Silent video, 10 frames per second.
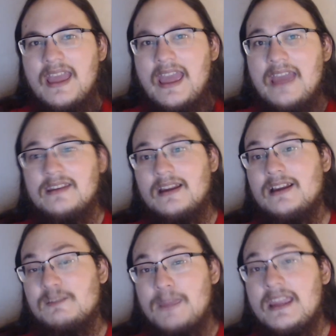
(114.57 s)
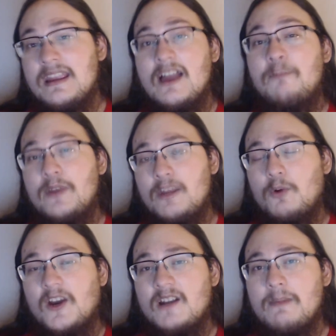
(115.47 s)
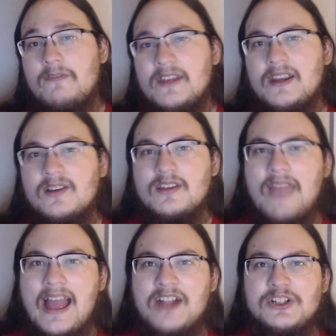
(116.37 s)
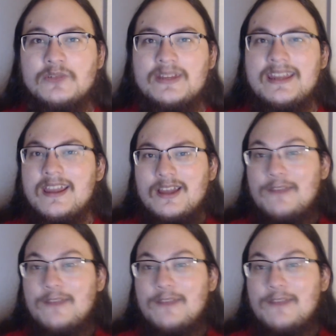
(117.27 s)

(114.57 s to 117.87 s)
And speaking of putting work into my videos, I've actually,